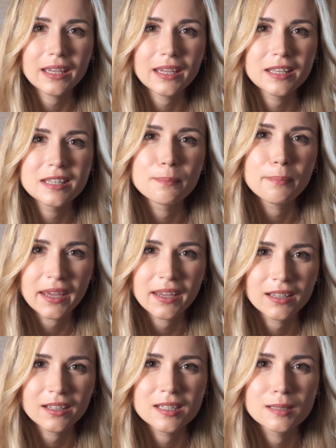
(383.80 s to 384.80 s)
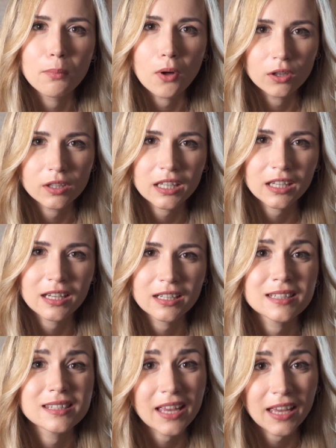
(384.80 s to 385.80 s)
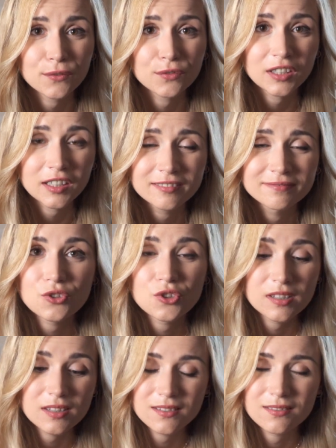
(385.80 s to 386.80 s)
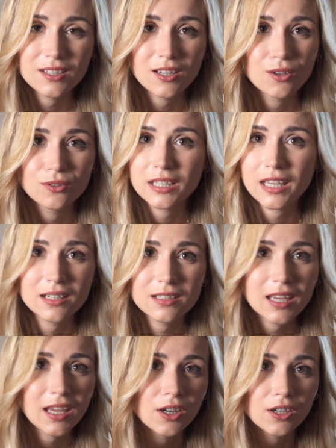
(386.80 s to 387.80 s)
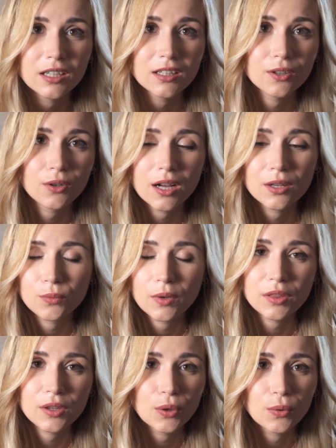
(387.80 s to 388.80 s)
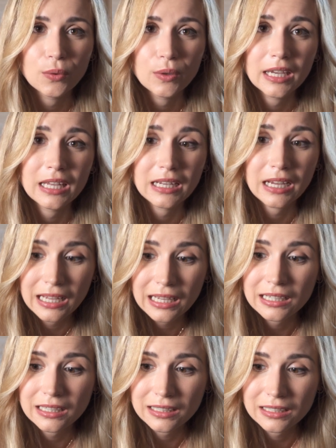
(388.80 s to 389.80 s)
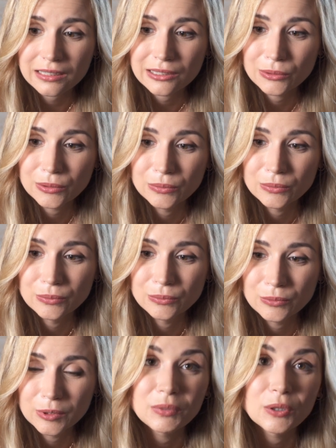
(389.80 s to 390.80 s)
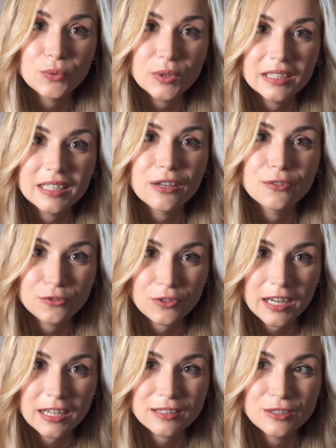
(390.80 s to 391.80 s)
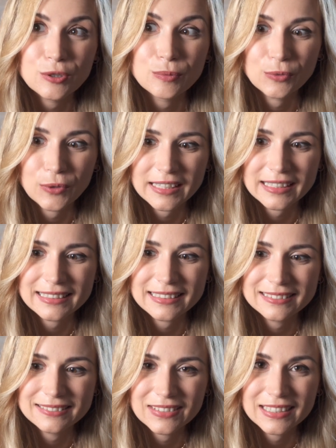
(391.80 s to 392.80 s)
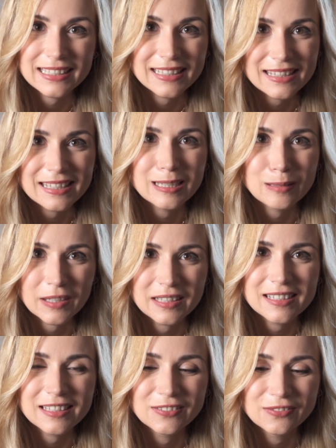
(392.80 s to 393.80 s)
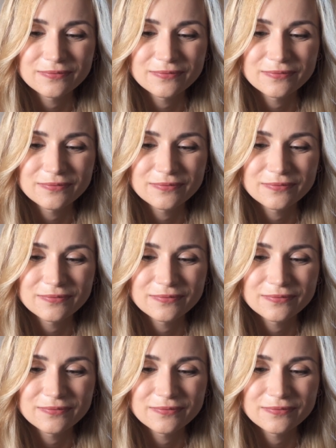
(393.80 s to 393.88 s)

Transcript: it's big and it's bulky and it's heavy. You just, you know, can't carry it around with you and I would be really afraid to break it because it's expensive.